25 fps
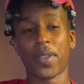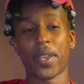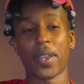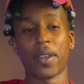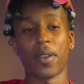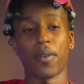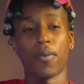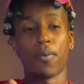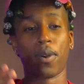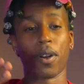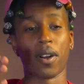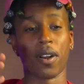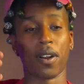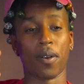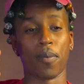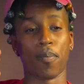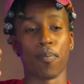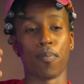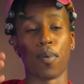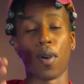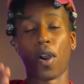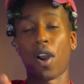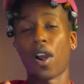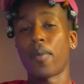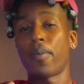where
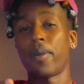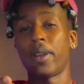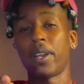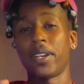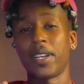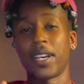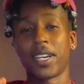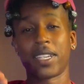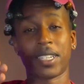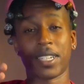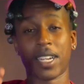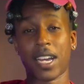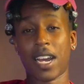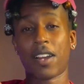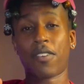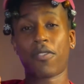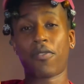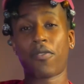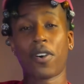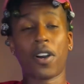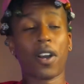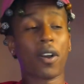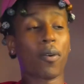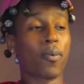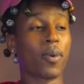Barbie does not
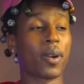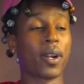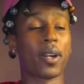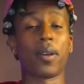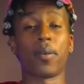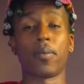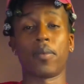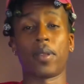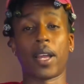fuck with him.